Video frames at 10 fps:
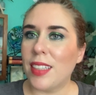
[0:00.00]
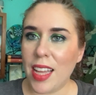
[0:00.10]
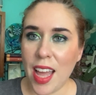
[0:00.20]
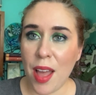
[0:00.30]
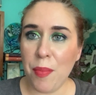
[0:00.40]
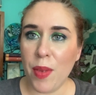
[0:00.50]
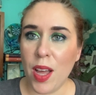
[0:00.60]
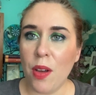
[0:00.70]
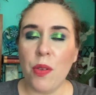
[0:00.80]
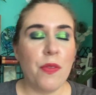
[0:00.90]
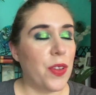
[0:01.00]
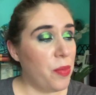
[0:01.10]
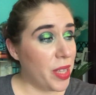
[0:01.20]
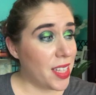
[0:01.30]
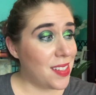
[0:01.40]
am
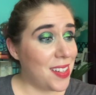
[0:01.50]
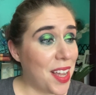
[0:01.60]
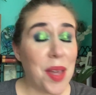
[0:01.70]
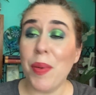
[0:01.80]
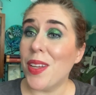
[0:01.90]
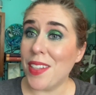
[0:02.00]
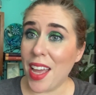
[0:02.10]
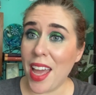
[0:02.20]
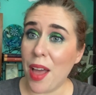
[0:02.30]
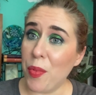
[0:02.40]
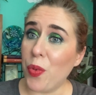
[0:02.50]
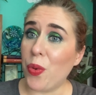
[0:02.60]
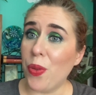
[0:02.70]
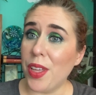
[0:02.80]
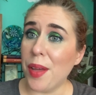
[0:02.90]
filming this today because I am
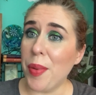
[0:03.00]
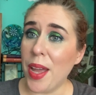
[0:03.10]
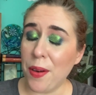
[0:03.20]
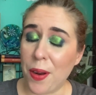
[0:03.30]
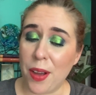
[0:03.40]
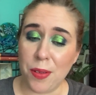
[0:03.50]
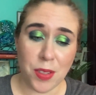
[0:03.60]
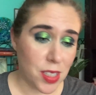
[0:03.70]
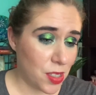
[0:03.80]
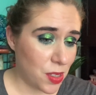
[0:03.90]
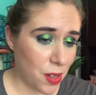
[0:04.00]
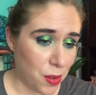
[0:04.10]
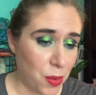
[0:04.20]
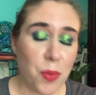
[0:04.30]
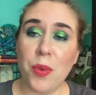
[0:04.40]
rolling a panner out.
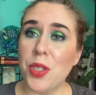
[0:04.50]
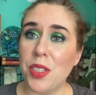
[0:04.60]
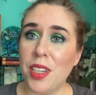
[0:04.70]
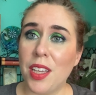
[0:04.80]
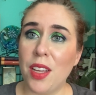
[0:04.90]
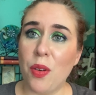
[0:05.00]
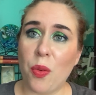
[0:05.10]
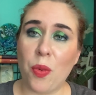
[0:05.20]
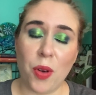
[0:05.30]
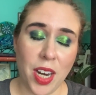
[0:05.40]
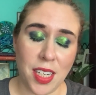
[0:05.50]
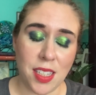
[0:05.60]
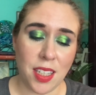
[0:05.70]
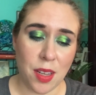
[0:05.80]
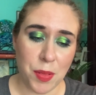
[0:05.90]
So we're just going to get right into
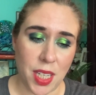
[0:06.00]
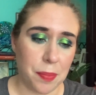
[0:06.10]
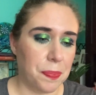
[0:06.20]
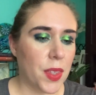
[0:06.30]
the update.